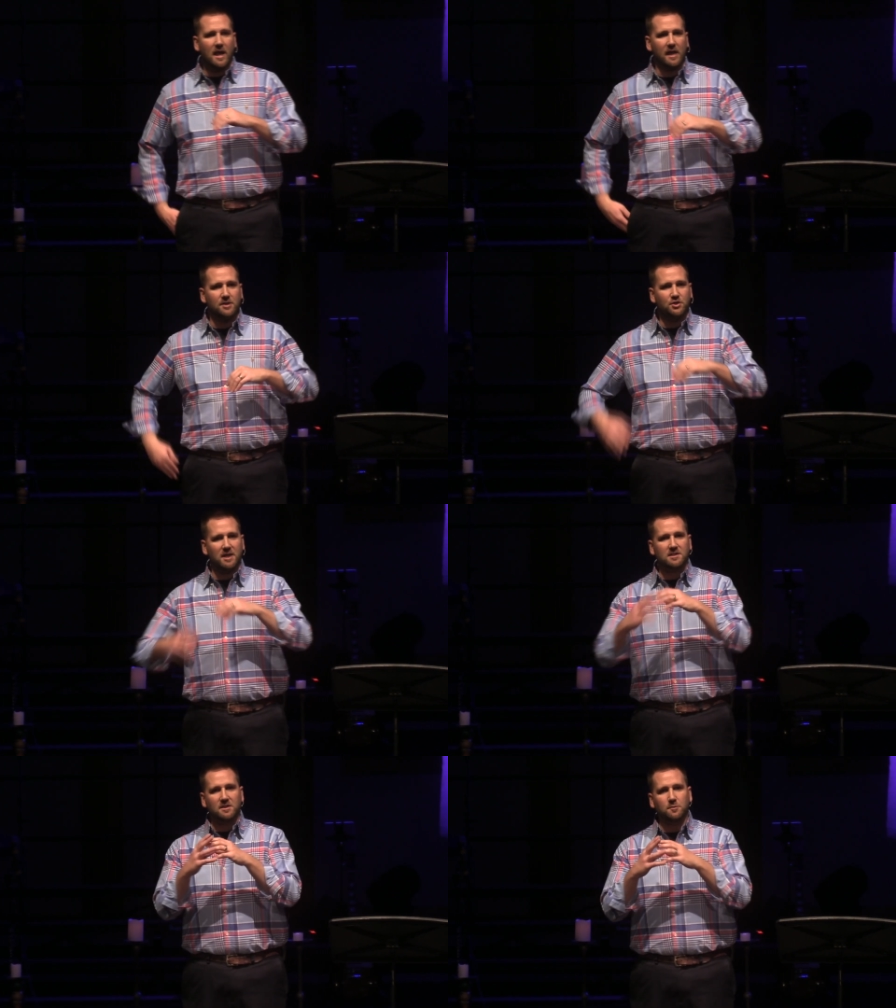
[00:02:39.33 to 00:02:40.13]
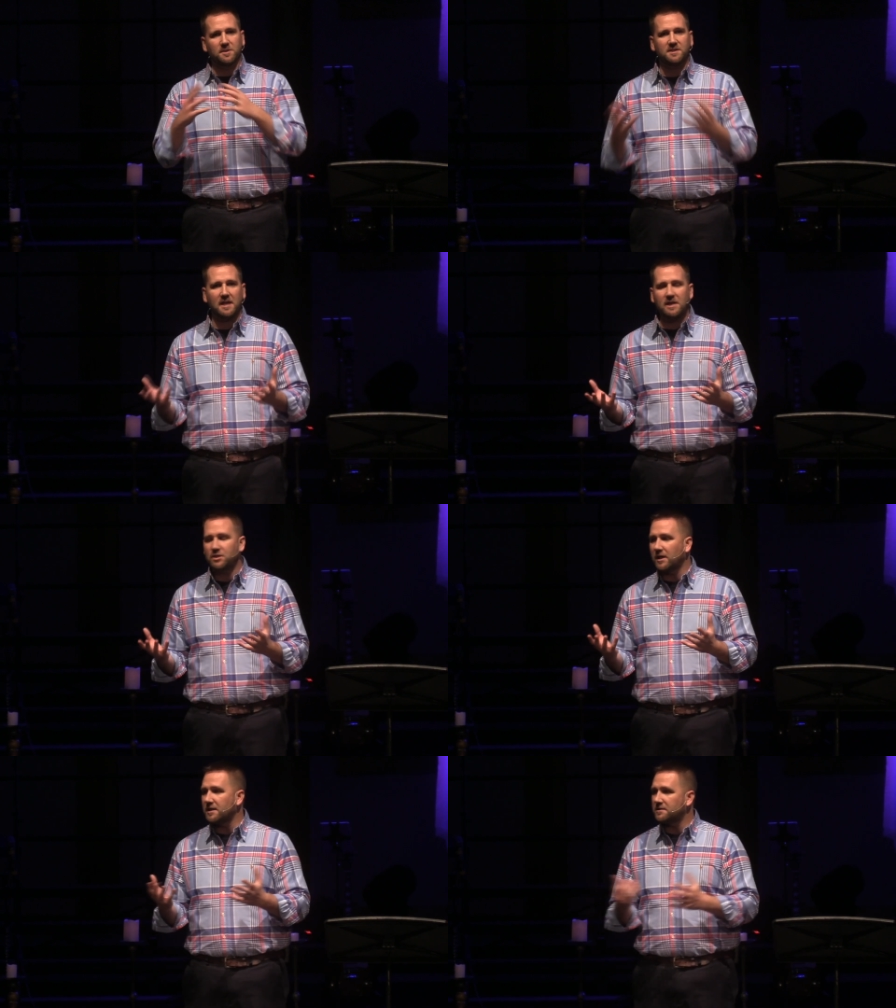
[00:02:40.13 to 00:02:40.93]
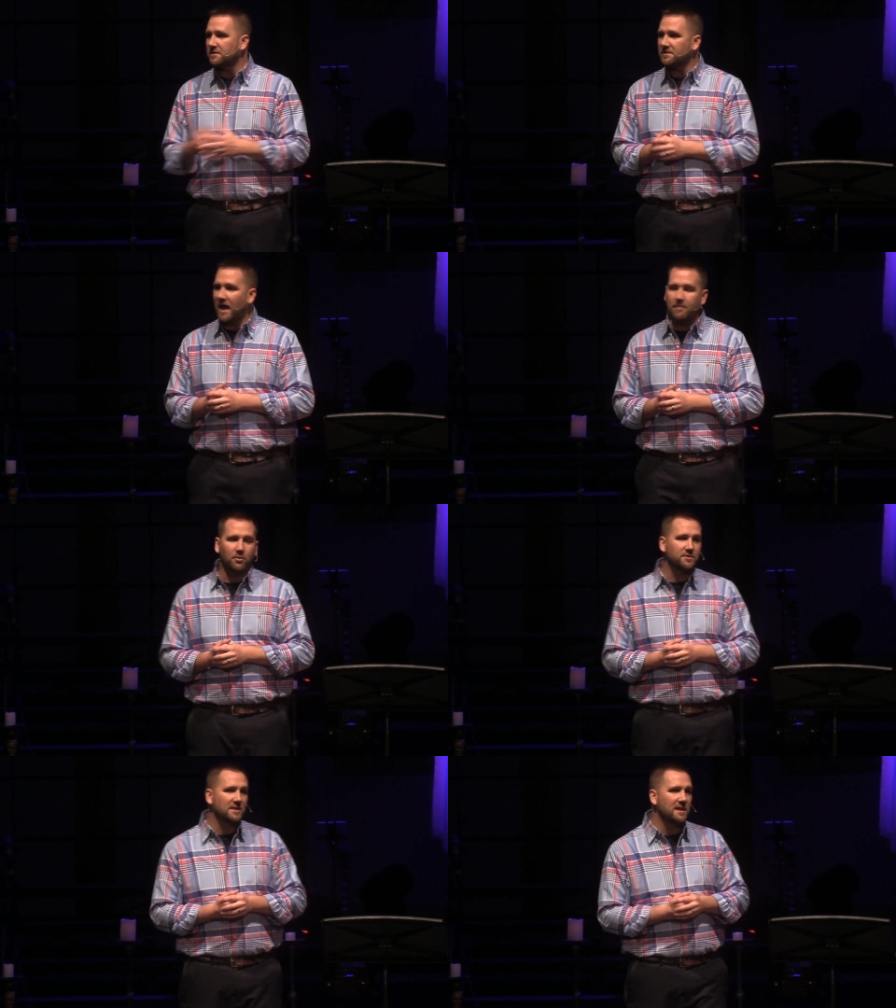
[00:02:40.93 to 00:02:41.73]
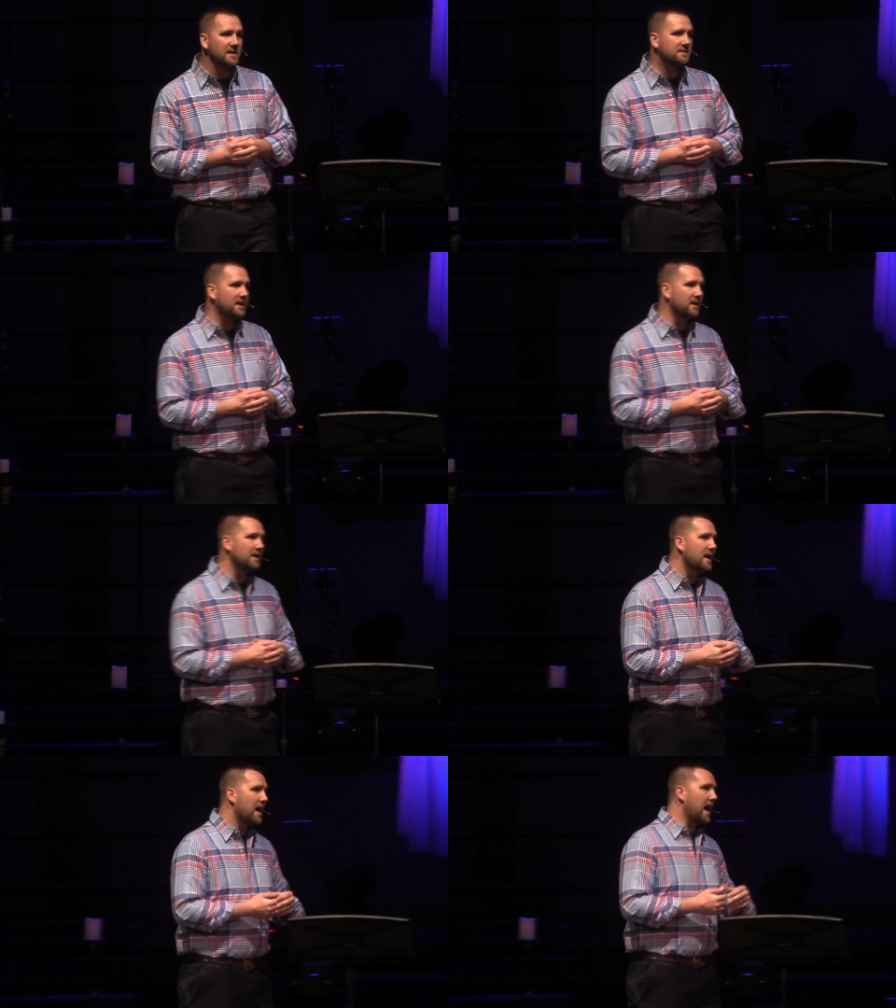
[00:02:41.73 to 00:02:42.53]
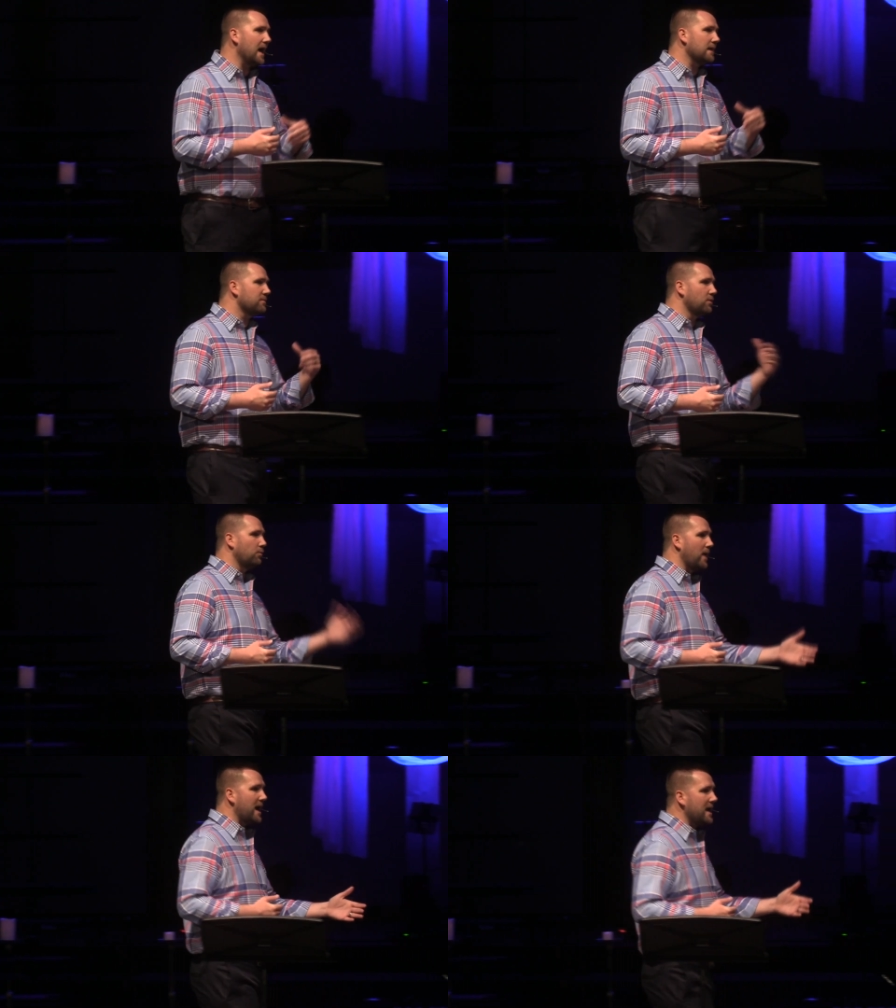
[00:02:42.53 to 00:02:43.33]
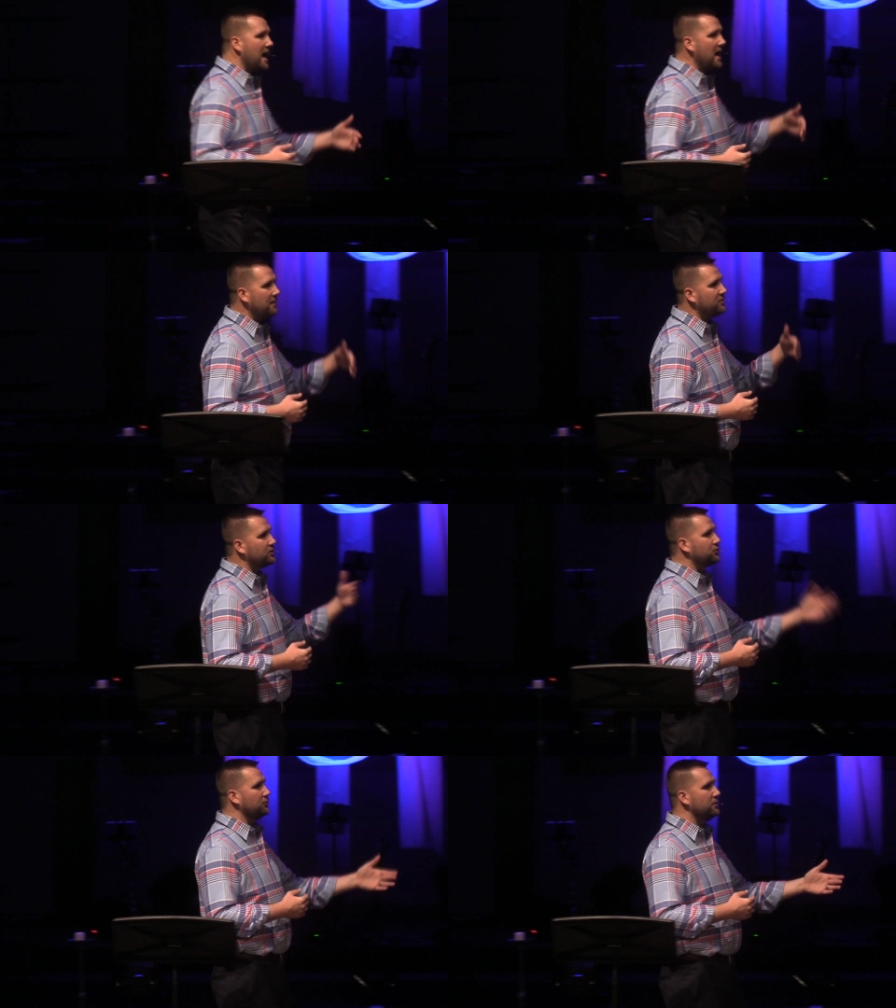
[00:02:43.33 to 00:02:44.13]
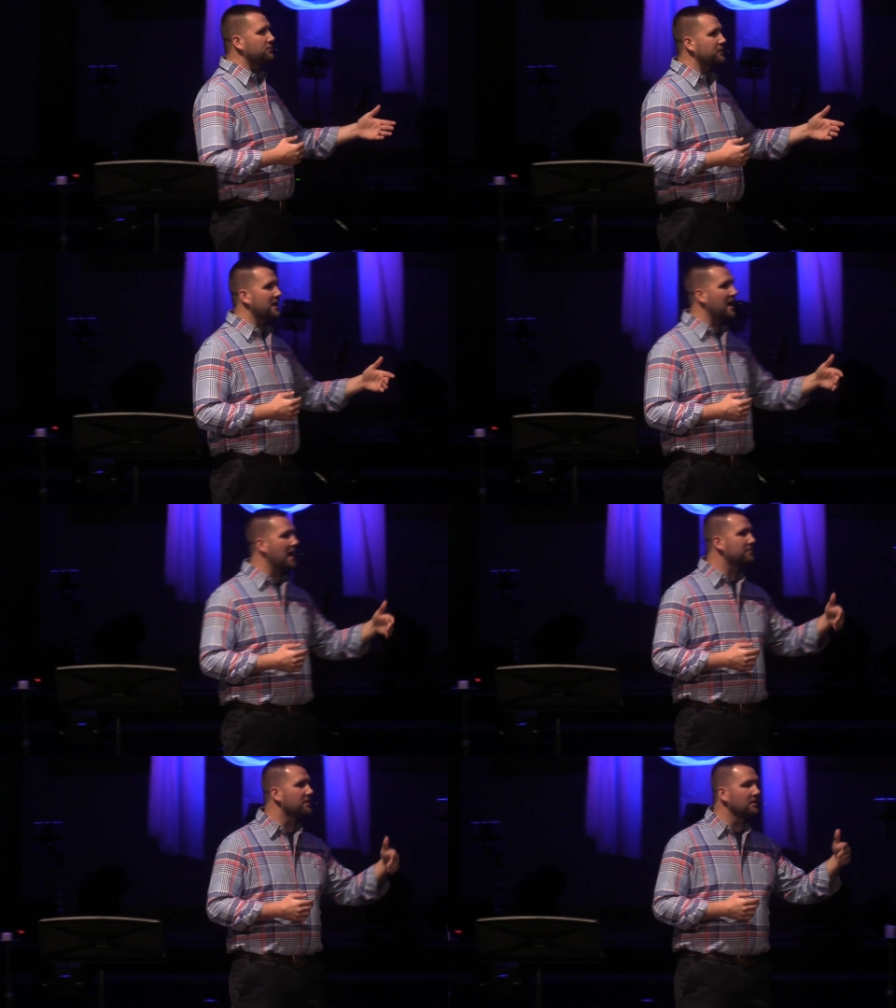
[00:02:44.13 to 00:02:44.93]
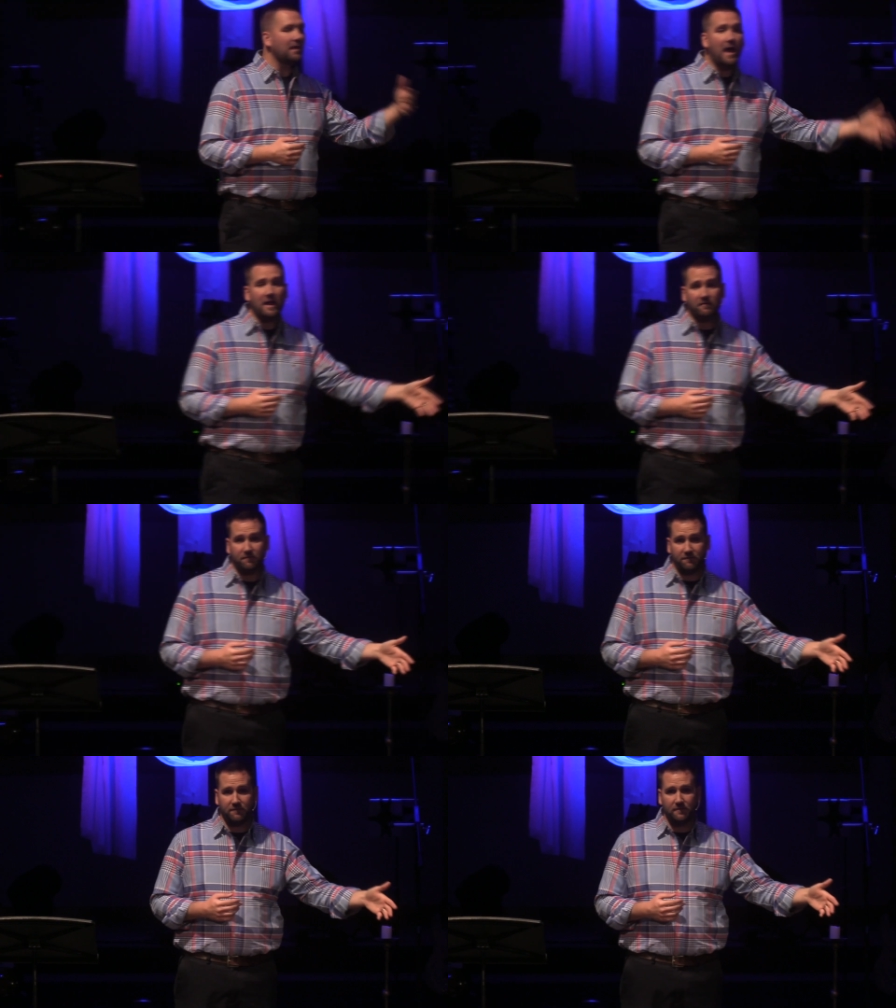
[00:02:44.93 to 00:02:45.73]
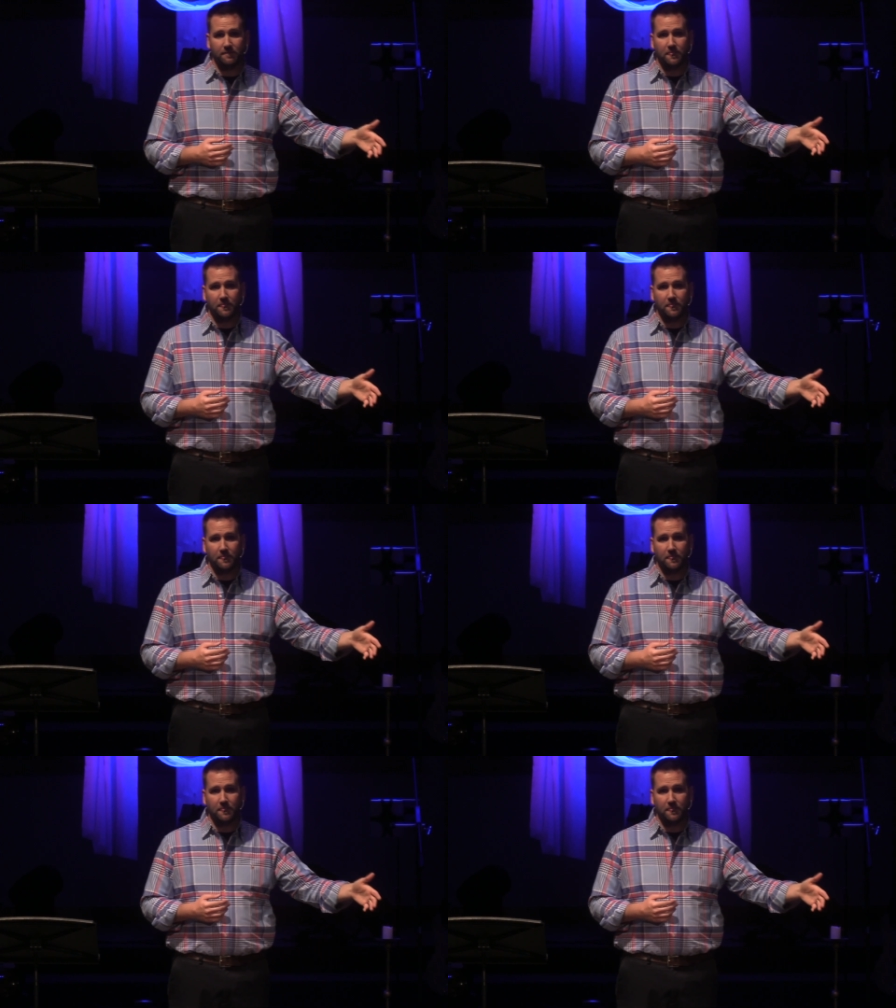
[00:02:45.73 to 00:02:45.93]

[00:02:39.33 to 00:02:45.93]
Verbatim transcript: and Jesus was teaching his disciples, and he said, I am the way, I am the truth, and I am the life.